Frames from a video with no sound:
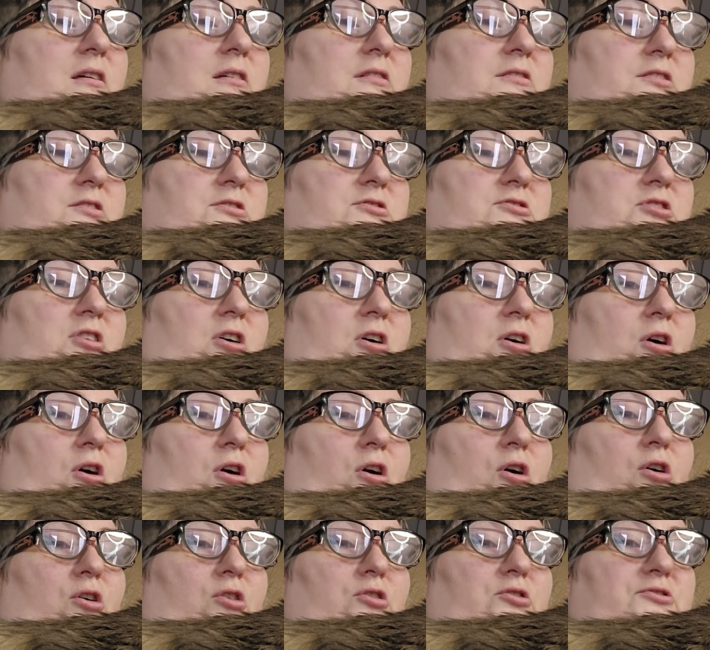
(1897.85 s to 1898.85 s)
the
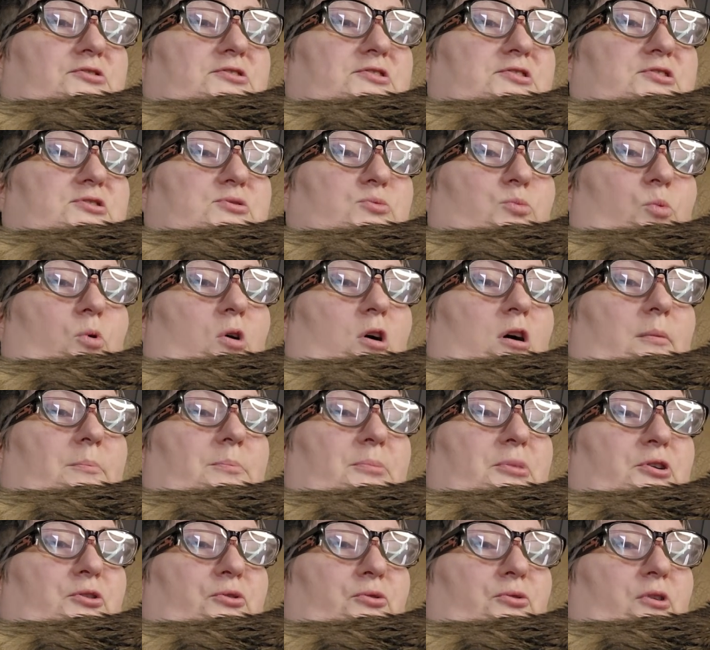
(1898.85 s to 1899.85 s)
tall
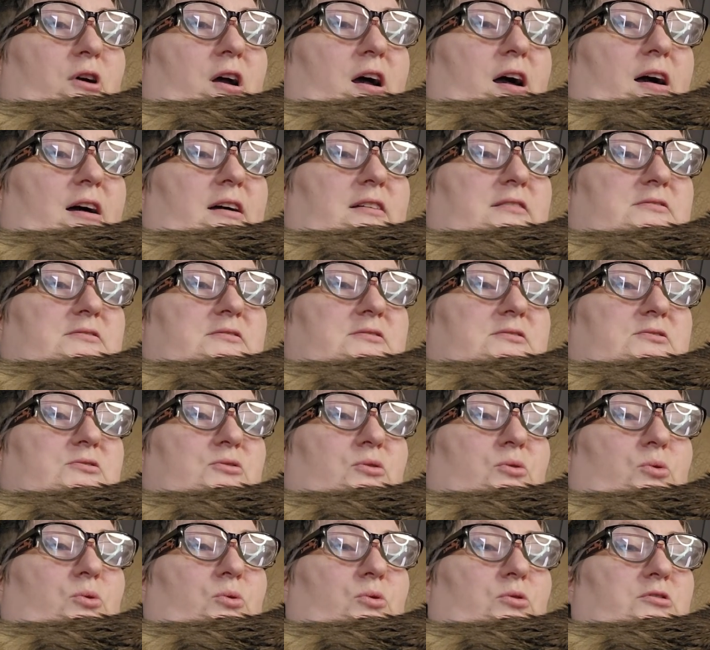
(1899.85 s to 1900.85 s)
swamp grass
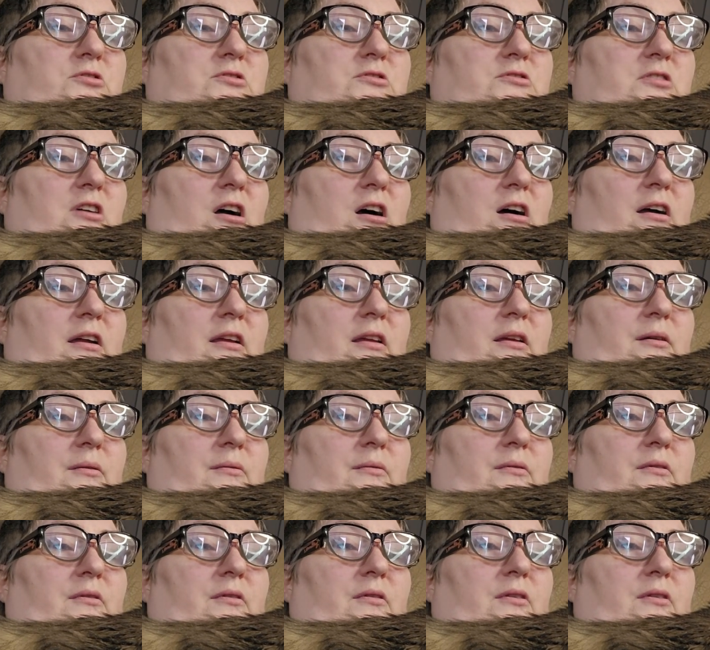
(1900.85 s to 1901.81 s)
or dying